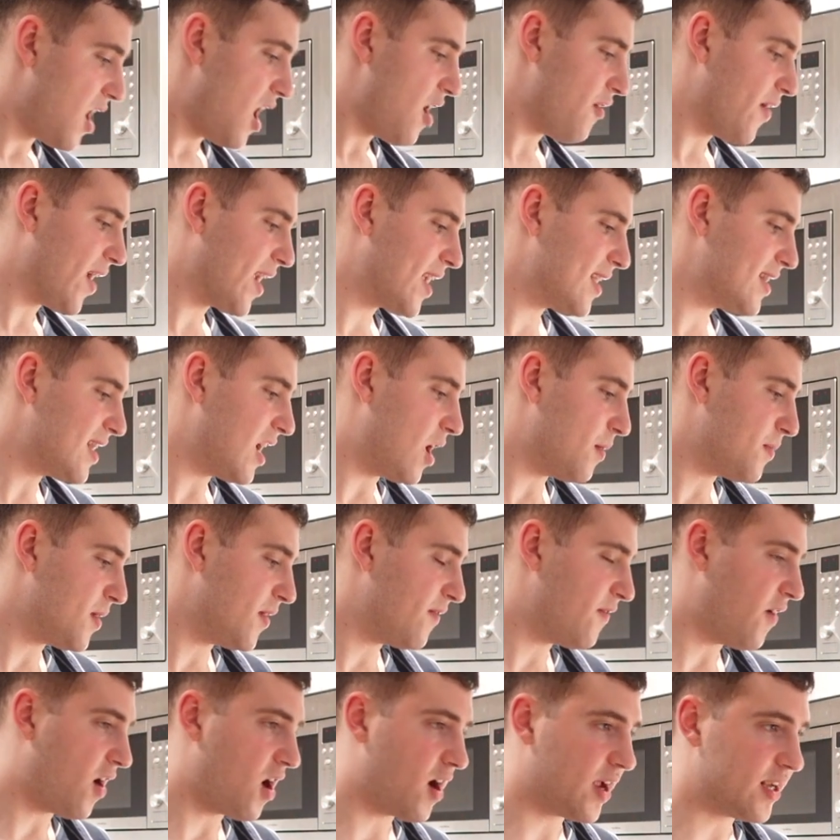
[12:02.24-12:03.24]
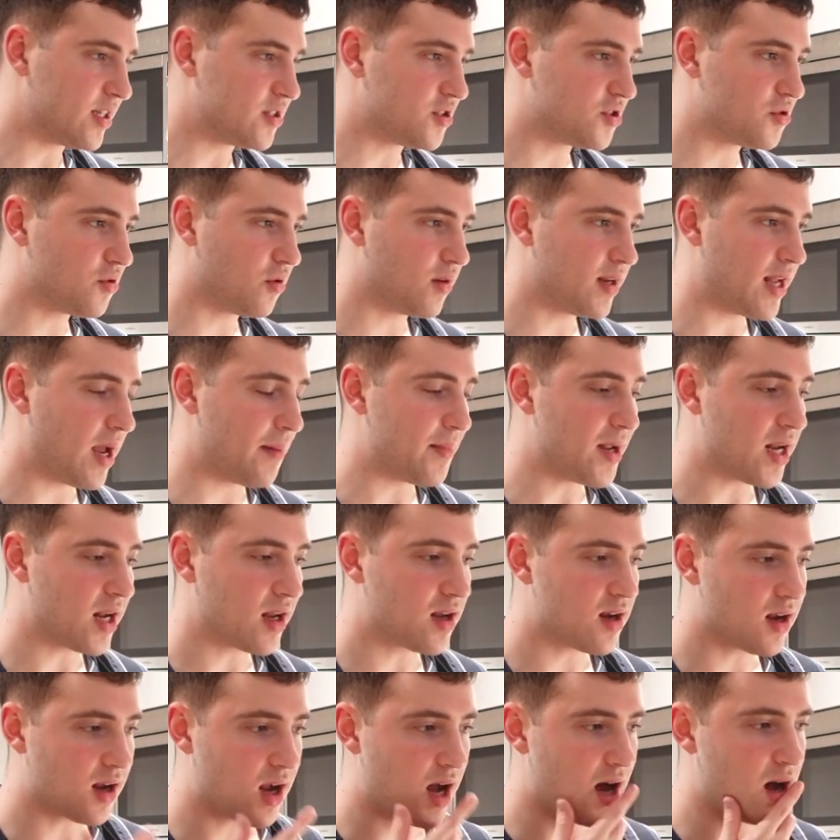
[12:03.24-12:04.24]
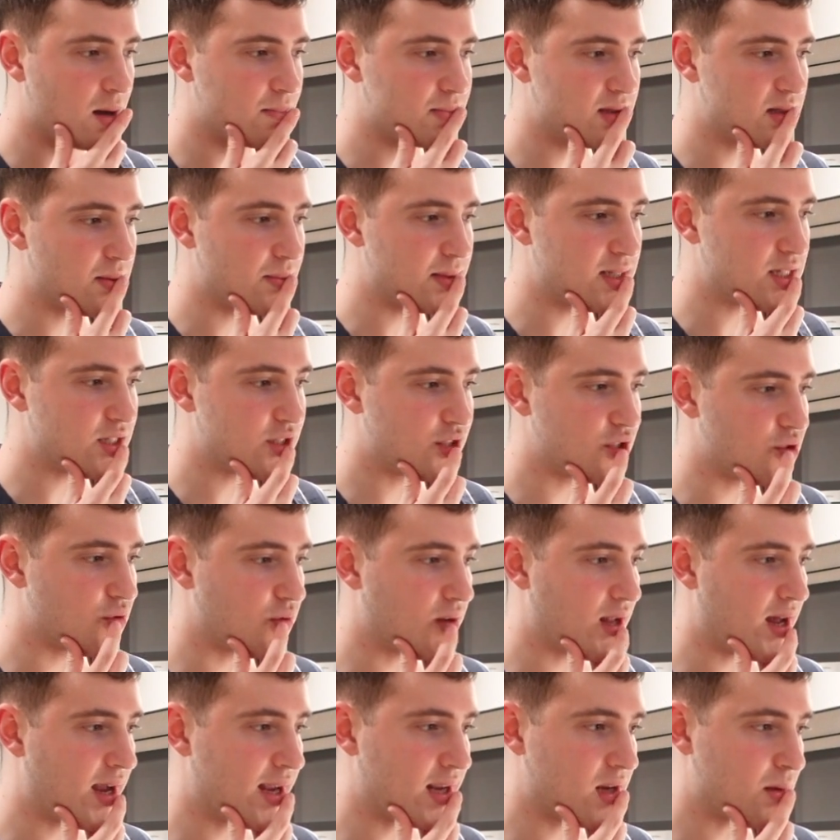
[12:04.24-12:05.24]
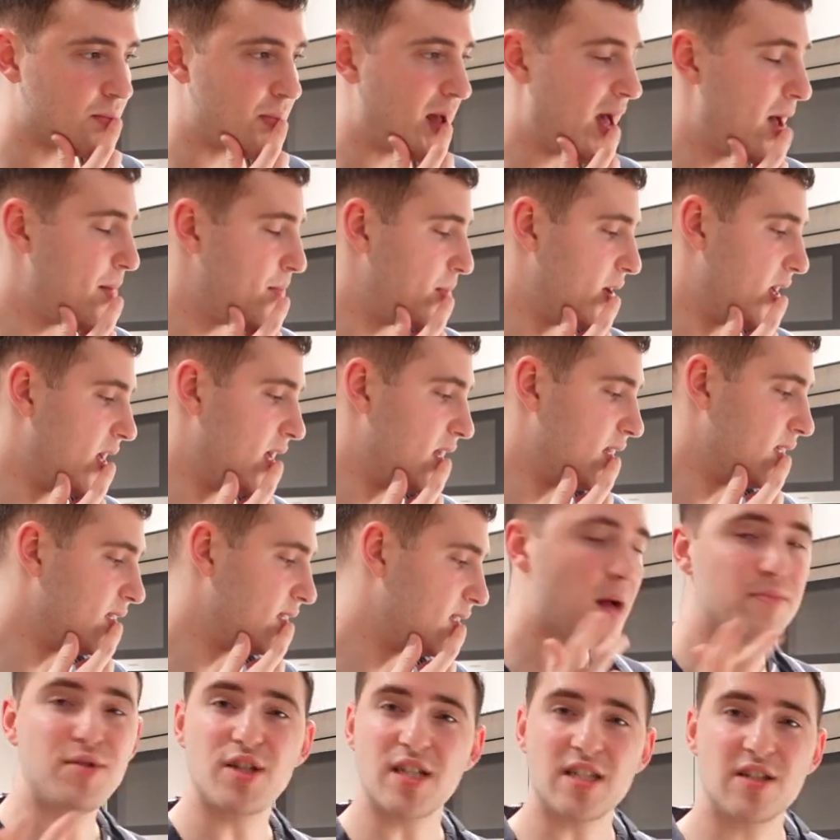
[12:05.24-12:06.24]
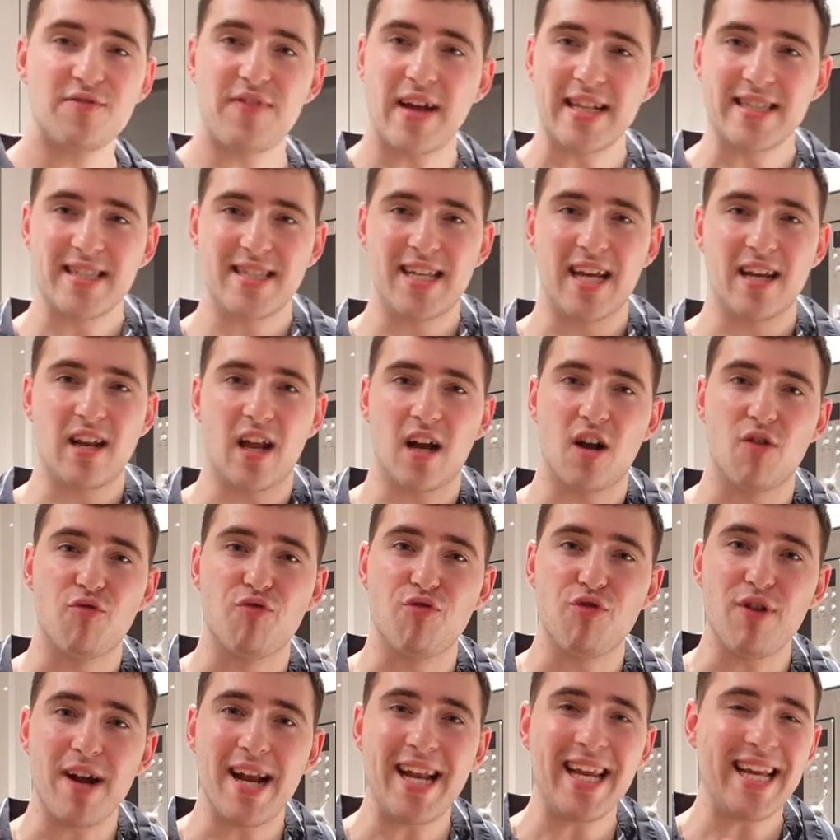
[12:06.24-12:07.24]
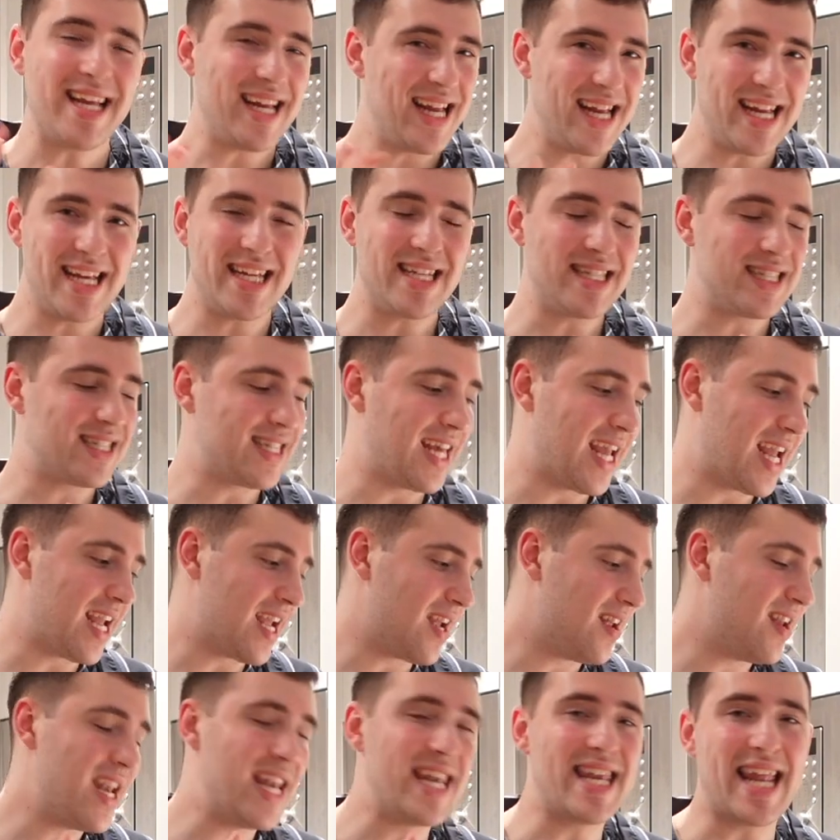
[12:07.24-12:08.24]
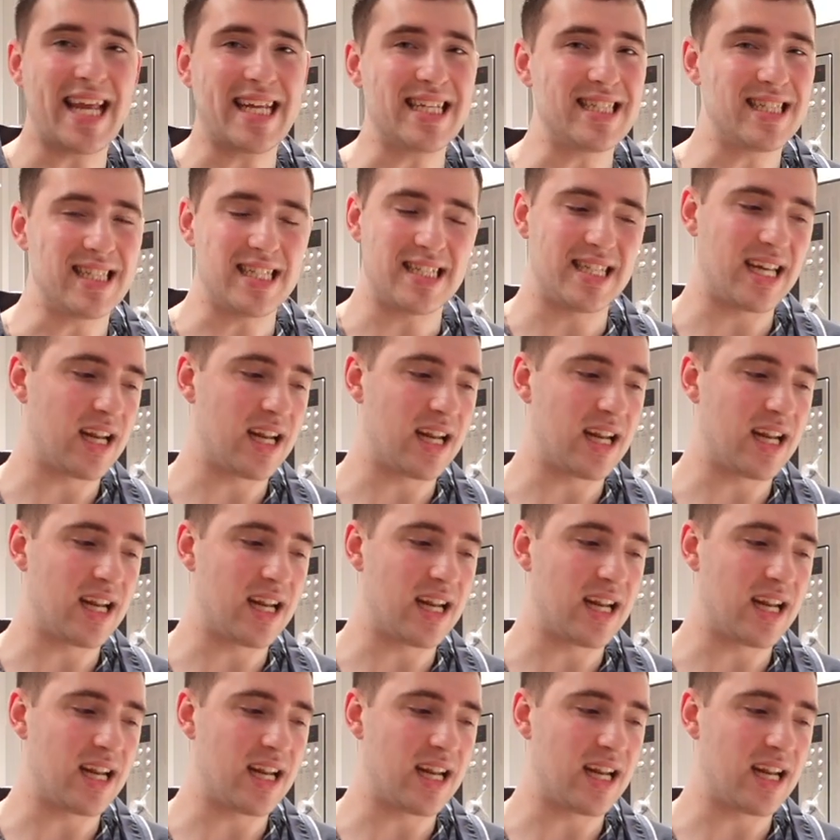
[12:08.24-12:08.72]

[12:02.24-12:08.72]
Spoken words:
I reckon that'll be fine, surely. I mean, I can cut up some additional, like, peppers. I'm just fancying, like, a really easy, lazy